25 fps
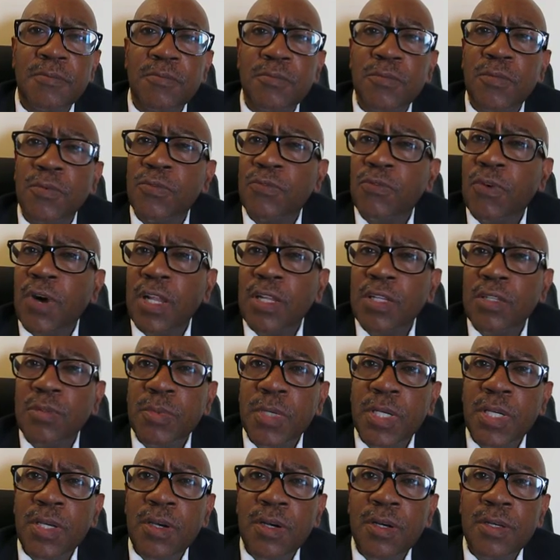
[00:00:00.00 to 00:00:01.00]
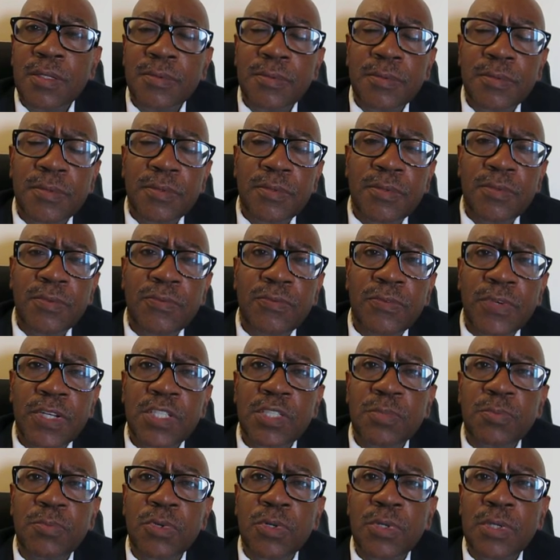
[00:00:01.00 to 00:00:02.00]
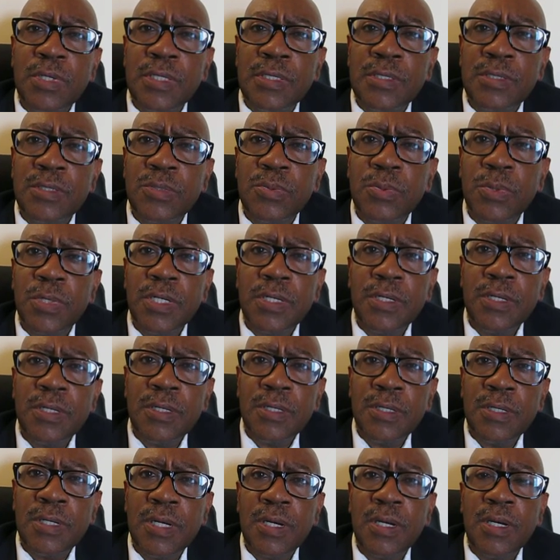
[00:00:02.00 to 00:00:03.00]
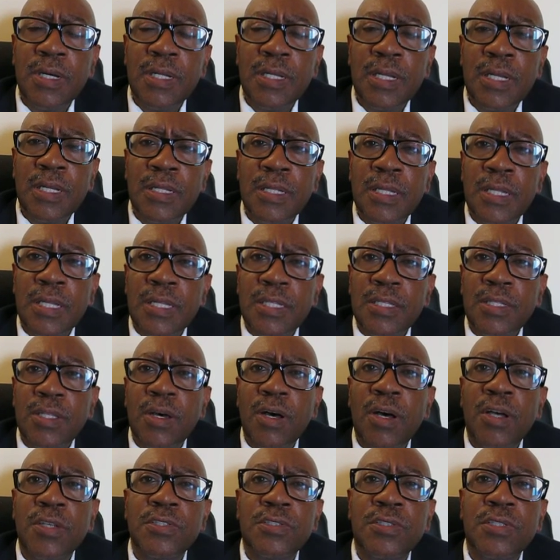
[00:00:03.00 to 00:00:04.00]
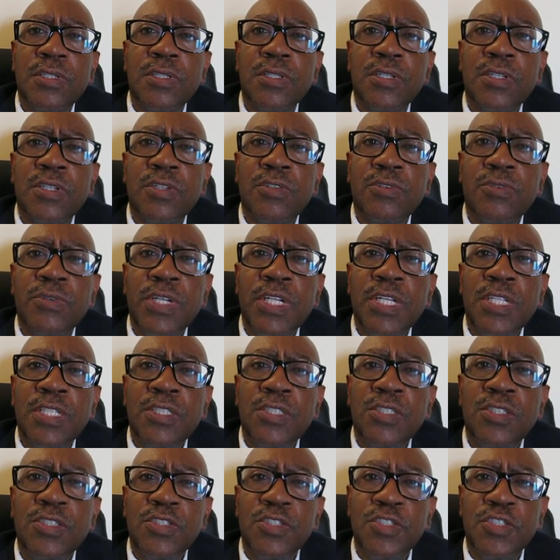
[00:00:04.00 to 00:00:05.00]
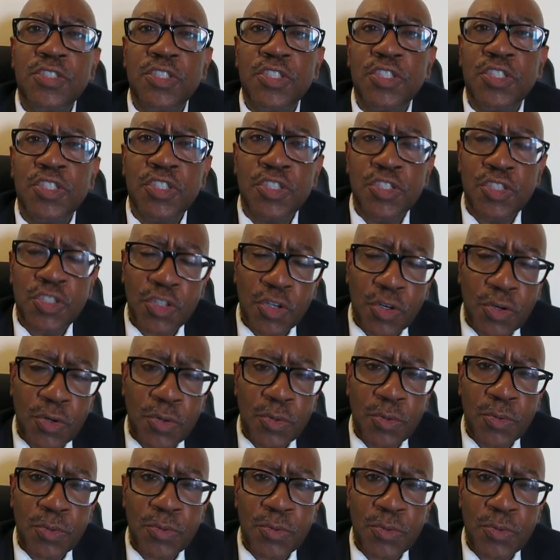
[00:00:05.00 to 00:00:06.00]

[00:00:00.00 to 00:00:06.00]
follow me on Facebook and Twitter, The Austin LeGreen Show.